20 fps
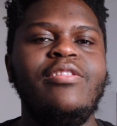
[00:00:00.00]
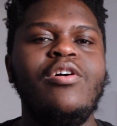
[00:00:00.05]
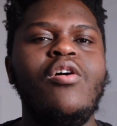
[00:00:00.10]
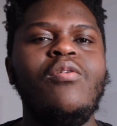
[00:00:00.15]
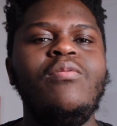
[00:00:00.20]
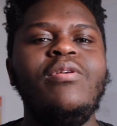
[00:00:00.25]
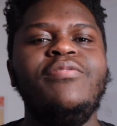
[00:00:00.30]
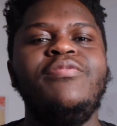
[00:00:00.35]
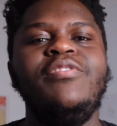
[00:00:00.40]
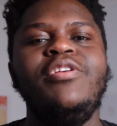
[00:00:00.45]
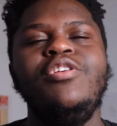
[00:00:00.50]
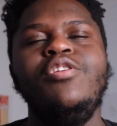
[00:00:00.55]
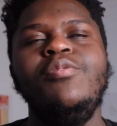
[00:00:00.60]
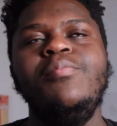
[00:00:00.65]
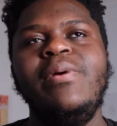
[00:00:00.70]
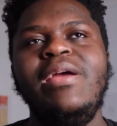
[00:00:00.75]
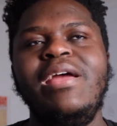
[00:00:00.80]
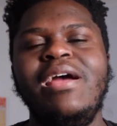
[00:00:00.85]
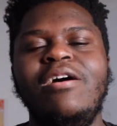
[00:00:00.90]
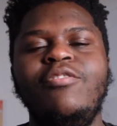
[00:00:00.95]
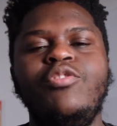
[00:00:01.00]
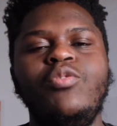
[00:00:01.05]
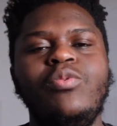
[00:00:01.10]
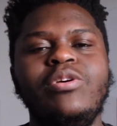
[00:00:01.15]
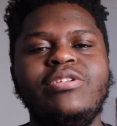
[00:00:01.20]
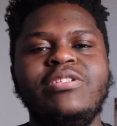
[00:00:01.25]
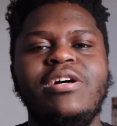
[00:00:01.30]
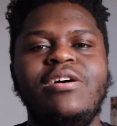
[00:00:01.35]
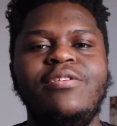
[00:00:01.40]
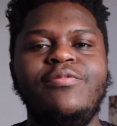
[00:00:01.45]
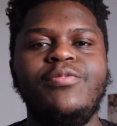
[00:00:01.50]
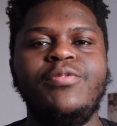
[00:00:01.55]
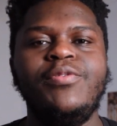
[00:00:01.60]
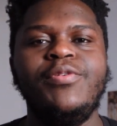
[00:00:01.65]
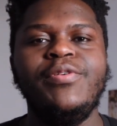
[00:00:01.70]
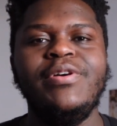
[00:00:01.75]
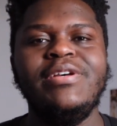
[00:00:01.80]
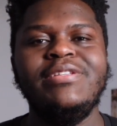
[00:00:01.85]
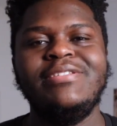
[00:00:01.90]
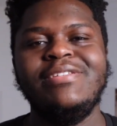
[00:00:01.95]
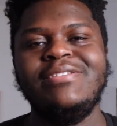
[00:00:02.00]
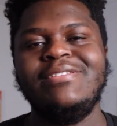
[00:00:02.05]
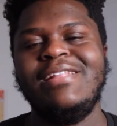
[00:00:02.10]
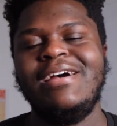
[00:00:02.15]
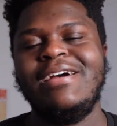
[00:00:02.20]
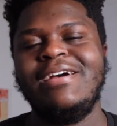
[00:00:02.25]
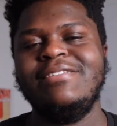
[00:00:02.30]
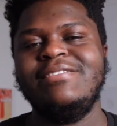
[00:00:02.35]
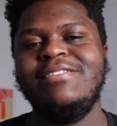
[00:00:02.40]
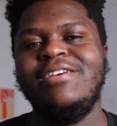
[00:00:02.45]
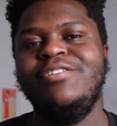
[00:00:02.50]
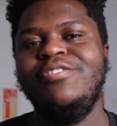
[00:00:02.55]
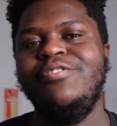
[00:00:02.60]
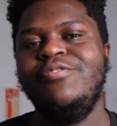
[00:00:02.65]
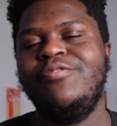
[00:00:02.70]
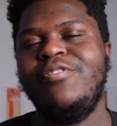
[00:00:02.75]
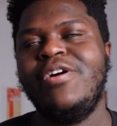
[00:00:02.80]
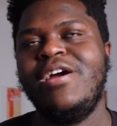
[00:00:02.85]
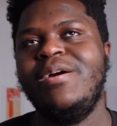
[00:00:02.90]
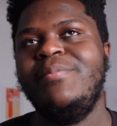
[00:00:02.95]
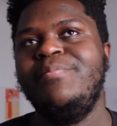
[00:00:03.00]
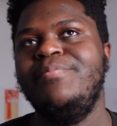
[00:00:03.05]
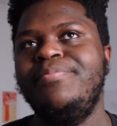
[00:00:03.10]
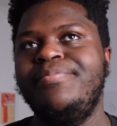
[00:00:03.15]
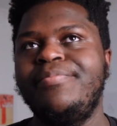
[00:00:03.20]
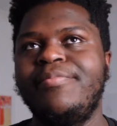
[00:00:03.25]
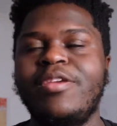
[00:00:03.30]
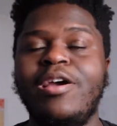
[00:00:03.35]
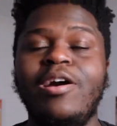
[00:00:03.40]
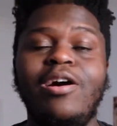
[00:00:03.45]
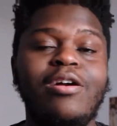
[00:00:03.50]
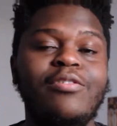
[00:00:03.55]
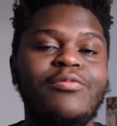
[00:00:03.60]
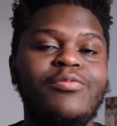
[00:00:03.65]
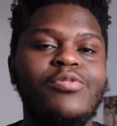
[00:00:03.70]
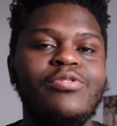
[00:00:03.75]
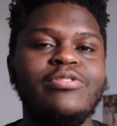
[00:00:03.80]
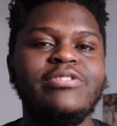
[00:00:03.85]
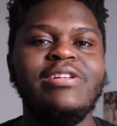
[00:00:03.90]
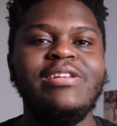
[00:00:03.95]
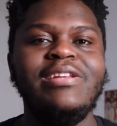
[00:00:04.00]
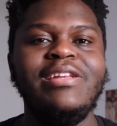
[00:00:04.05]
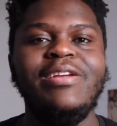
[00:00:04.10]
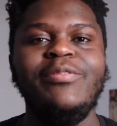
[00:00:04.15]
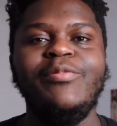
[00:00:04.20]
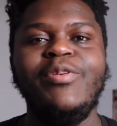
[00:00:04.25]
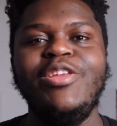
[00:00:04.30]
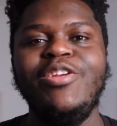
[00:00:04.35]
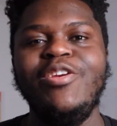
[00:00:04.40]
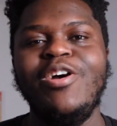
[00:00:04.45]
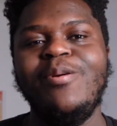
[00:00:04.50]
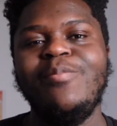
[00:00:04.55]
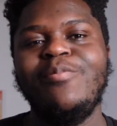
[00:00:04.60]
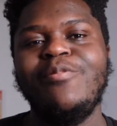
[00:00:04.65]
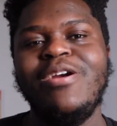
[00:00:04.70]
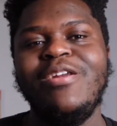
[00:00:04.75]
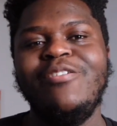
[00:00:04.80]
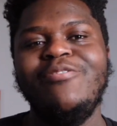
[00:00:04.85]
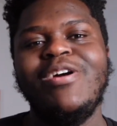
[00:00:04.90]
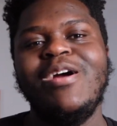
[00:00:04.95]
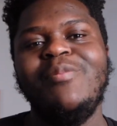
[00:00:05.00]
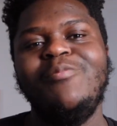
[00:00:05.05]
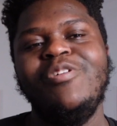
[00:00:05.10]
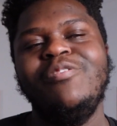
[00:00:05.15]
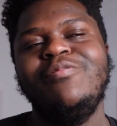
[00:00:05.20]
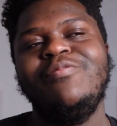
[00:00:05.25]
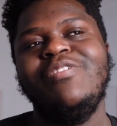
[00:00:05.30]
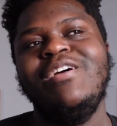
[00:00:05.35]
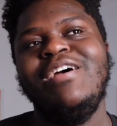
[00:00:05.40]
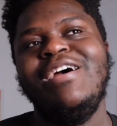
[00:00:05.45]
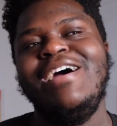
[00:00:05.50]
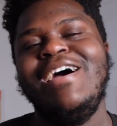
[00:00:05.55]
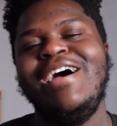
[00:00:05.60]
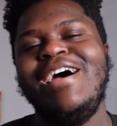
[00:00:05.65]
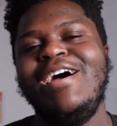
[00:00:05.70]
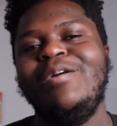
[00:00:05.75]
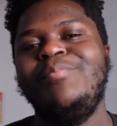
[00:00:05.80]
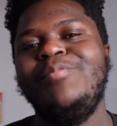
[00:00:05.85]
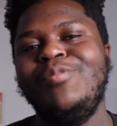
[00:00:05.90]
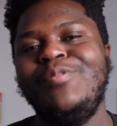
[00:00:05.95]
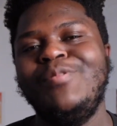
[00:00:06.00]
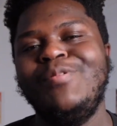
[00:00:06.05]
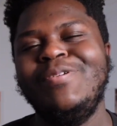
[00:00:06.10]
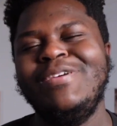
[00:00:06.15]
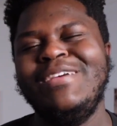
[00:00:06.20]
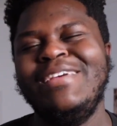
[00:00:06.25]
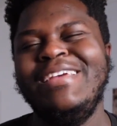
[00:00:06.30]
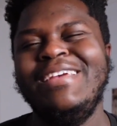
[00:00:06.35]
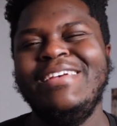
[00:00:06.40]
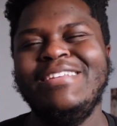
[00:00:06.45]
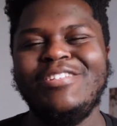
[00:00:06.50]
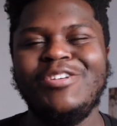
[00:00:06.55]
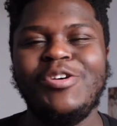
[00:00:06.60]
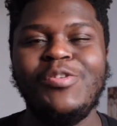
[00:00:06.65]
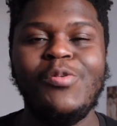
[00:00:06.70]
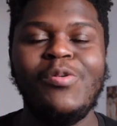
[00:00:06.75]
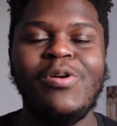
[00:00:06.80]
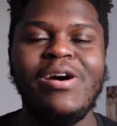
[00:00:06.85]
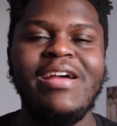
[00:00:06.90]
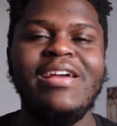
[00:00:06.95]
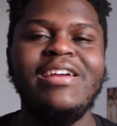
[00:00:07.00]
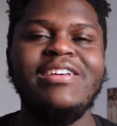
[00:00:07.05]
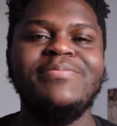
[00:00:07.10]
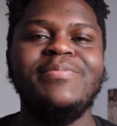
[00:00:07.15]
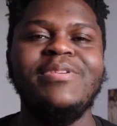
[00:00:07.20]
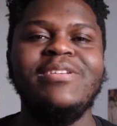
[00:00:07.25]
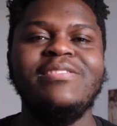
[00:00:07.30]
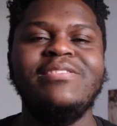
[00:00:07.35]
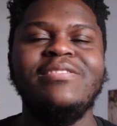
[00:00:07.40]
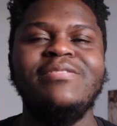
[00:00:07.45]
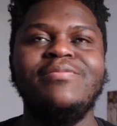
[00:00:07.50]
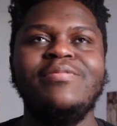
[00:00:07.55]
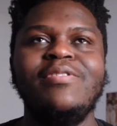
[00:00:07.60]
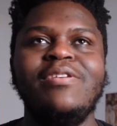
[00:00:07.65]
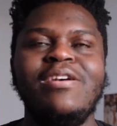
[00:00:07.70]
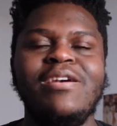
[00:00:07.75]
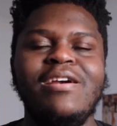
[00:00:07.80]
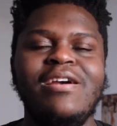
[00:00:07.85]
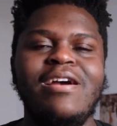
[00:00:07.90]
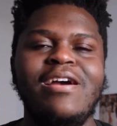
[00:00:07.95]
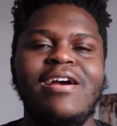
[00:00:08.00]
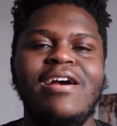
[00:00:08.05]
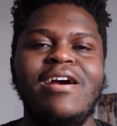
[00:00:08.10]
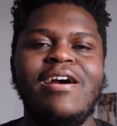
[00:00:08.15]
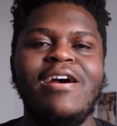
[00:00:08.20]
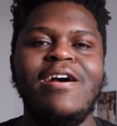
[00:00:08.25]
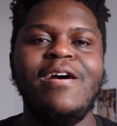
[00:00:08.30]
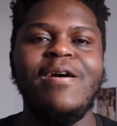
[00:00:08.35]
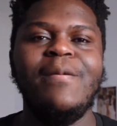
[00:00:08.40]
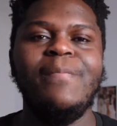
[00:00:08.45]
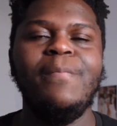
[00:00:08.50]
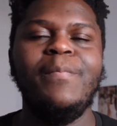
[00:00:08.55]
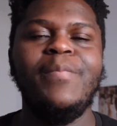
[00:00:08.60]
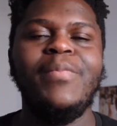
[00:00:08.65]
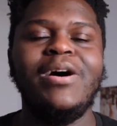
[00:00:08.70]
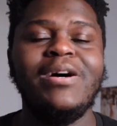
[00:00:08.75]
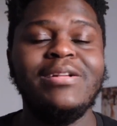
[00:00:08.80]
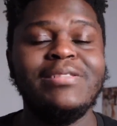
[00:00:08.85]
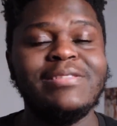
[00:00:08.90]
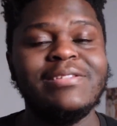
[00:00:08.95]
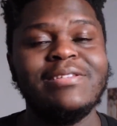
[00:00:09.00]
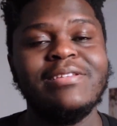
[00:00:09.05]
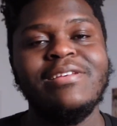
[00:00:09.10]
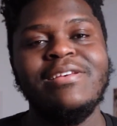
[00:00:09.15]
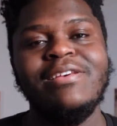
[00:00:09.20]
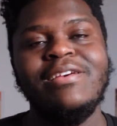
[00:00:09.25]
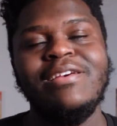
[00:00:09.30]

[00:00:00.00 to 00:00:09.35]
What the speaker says: The only thing you may have to watch out for is just, like I said, the RAM. Unfortunately, when you upgrade RAM with Apple, it is quite expensive. But